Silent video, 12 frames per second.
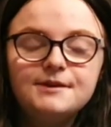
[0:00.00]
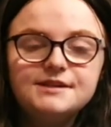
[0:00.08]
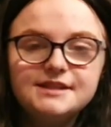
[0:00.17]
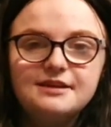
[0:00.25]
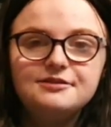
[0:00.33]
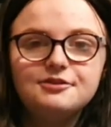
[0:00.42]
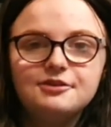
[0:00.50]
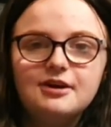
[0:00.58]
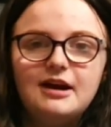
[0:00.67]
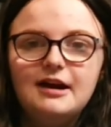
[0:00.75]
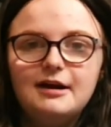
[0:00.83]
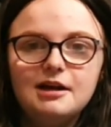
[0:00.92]
Uh-huh. Xander
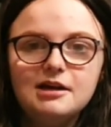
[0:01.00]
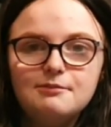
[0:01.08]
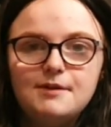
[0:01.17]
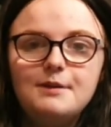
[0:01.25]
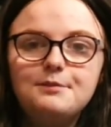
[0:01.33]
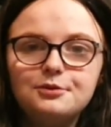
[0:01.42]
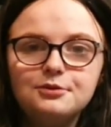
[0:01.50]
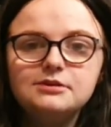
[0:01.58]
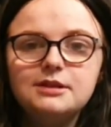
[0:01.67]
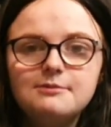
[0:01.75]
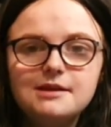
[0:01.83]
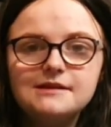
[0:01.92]
got a
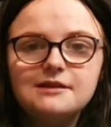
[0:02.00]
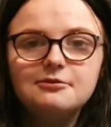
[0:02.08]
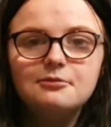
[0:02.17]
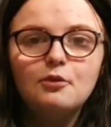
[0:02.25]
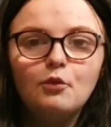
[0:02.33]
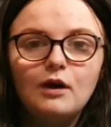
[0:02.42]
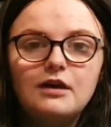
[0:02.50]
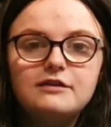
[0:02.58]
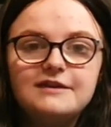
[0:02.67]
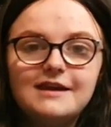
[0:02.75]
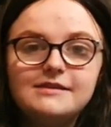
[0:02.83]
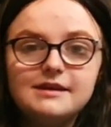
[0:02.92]
pepperoni medium
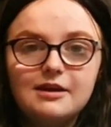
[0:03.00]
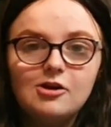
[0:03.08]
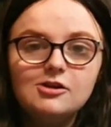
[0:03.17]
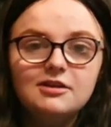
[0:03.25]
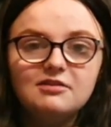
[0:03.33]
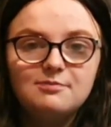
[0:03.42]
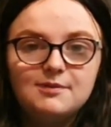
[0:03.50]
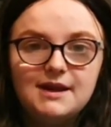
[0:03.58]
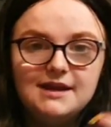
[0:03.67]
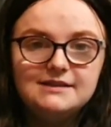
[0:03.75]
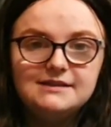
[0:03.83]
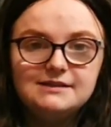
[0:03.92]
with the garlic bread